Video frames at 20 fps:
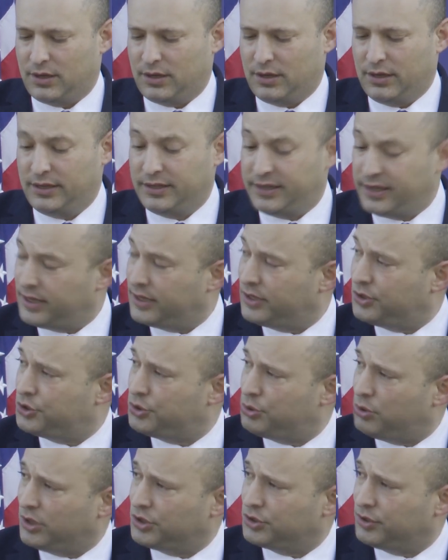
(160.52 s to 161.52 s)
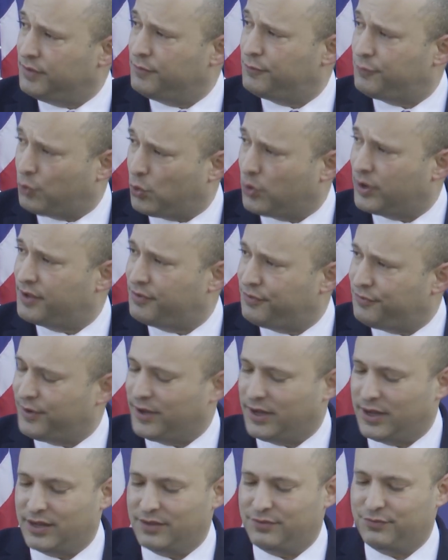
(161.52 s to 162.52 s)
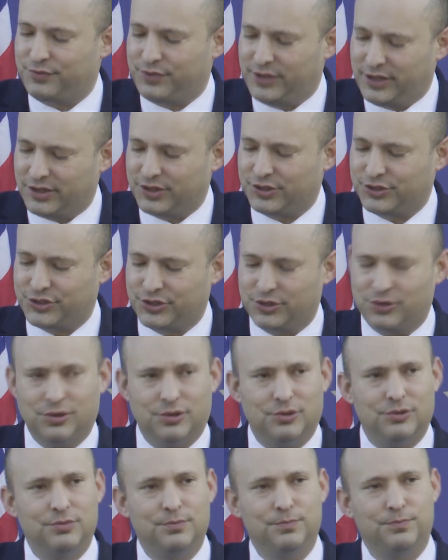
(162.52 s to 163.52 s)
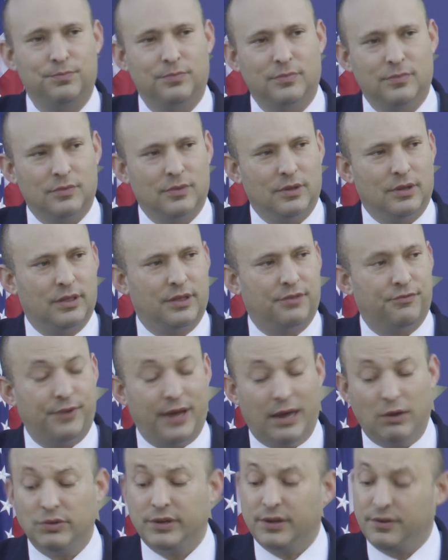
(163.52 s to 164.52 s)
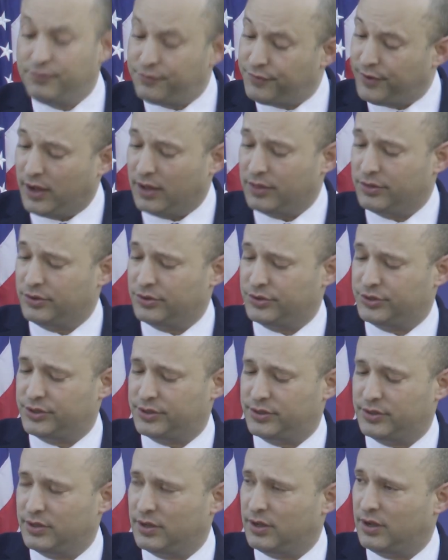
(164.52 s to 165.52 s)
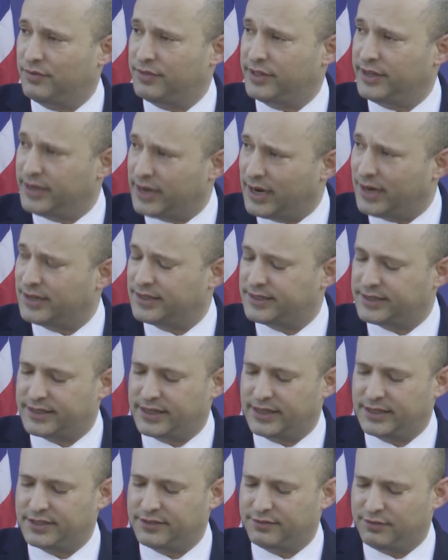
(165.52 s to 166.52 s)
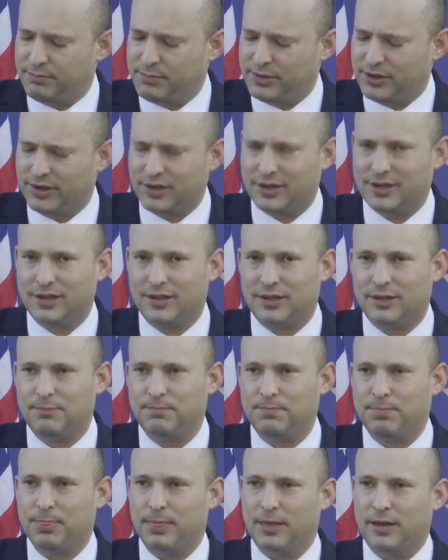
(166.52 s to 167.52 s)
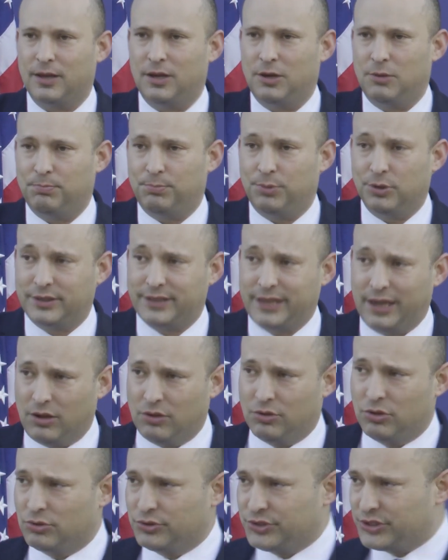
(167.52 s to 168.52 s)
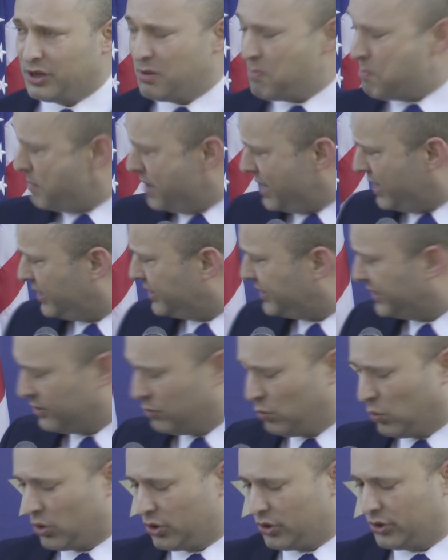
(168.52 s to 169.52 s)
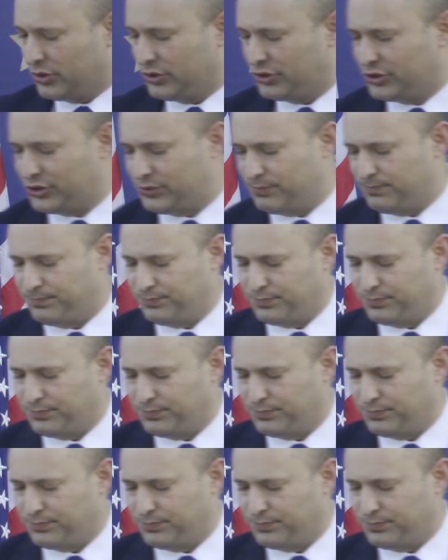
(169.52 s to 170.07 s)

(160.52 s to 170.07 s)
Indeed, 245 years ago, the founding fathers of the United States of America put down those amazing words.